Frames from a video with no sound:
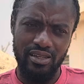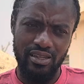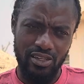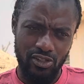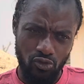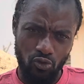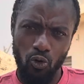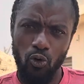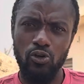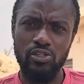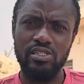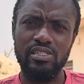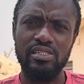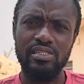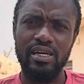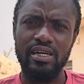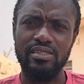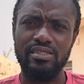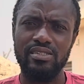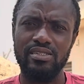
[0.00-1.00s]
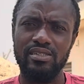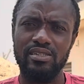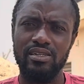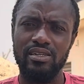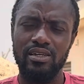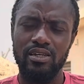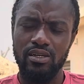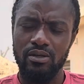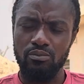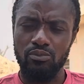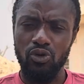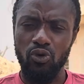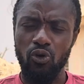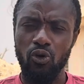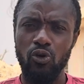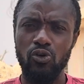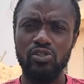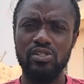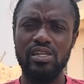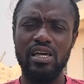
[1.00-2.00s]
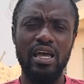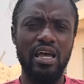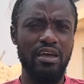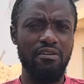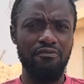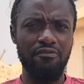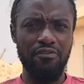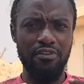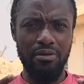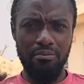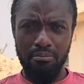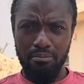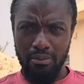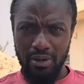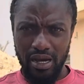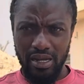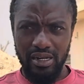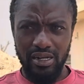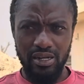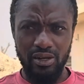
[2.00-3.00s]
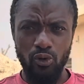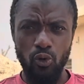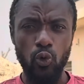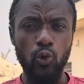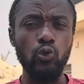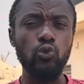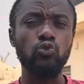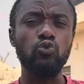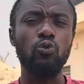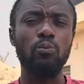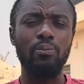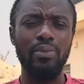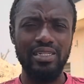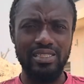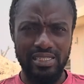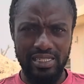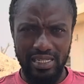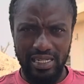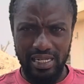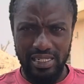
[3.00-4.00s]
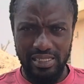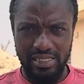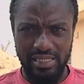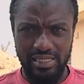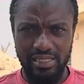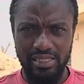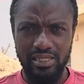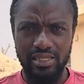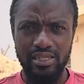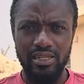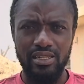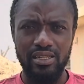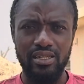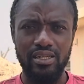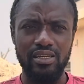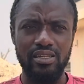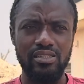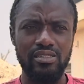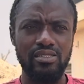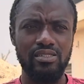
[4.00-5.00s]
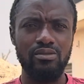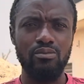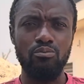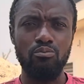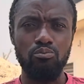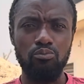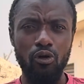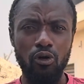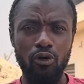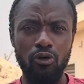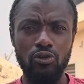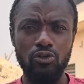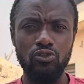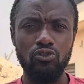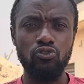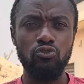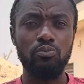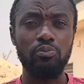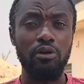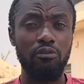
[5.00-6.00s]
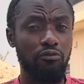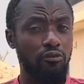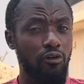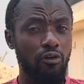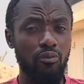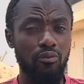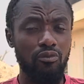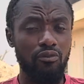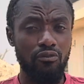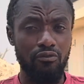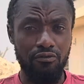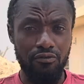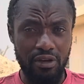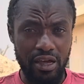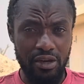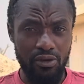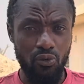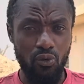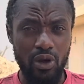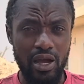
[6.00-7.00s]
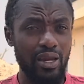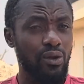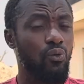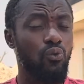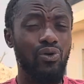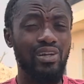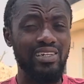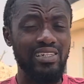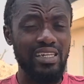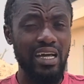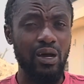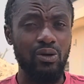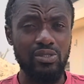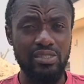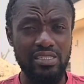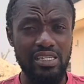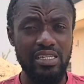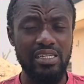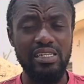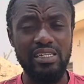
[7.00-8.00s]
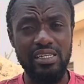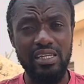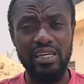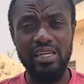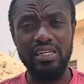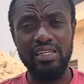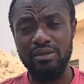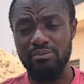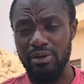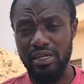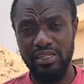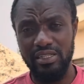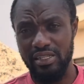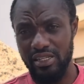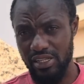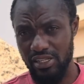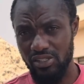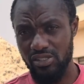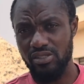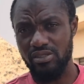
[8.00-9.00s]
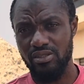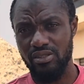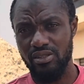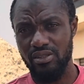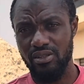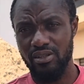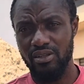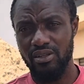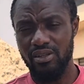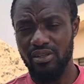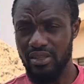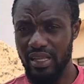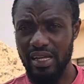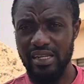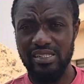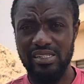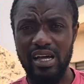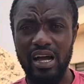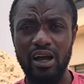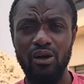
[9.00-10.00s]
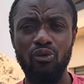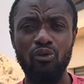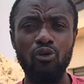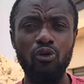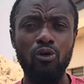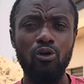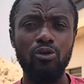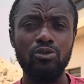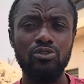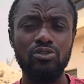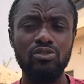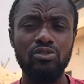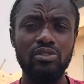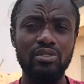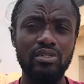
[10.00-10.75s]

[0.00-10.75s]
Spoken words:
is causing that, because every man automatically is born to perform very well without taking any medication. That is how God,